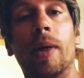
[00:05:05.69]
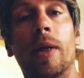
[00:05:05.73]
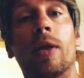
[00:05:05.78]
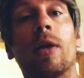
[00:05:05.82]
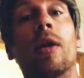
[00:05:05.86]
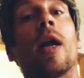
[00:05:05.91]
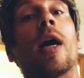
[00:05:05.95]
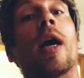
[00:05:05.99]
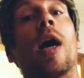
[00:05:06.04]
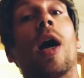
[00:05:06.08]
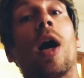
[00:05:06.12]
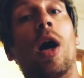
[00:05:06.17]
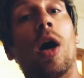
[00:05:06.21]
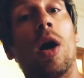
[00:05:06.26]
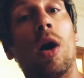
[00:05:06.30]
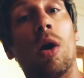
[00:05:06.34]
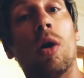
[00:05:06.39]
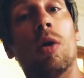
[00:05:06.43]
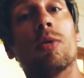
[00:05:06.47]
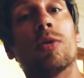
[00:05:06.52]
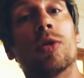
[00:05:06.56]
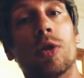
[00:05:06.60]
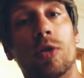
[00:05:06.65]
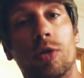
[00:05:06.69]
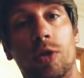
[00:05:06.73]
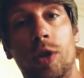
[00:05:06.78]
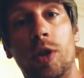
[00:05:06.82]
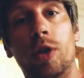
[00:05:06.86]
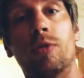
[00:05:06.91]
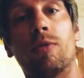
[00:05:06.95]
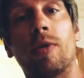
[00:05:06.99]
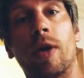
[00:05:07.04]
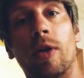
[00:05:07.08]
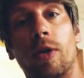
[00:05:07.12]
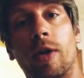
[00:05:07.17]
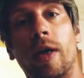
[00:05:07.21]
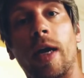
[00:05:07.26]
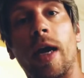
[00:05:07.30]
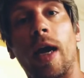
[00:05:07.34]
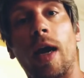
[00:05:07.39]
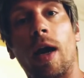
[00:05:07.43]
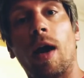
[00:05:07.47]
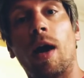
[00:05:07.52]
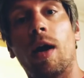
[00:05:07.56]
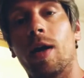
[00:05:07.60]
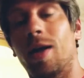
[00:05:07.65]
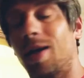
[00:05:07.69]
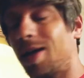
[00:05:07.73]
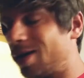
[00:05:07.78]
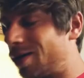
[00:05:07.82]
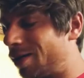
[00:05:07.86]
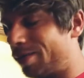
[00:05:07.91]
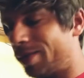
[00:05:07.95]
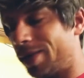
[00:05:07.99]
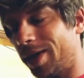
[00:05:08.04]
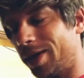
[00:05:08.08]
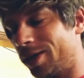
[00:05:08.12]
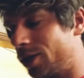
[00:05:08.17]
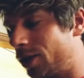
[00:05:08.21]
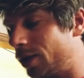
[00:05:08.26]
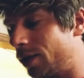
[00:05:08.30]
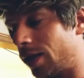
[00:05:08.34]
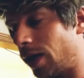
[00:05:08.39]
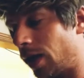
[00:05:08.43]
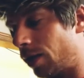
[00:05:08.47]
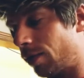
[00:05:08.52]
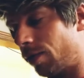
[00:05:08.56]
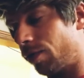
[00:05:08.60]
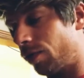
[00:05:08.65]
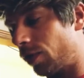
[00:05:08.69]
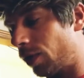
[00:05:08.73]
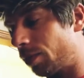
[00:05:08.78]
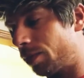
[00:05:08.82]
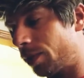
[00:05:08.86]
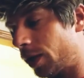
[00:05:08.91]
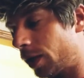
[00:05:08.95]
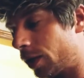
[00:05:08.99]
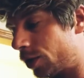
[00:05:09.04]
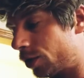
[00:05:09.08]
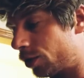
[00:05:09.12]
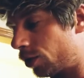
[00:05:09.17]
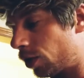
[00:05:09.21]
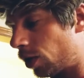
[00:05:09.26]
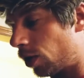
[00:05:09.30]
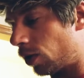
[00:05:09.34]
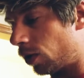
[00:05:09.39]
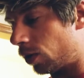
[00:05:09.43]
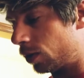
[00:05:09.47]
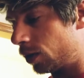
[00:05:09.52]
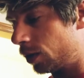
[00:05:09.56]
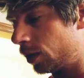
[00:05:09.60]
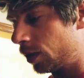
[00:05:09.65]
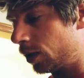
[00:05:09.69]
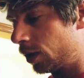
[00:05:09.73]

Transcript: They're like, oh, so she's rather chaotic. I'm like, she's out of flipping control.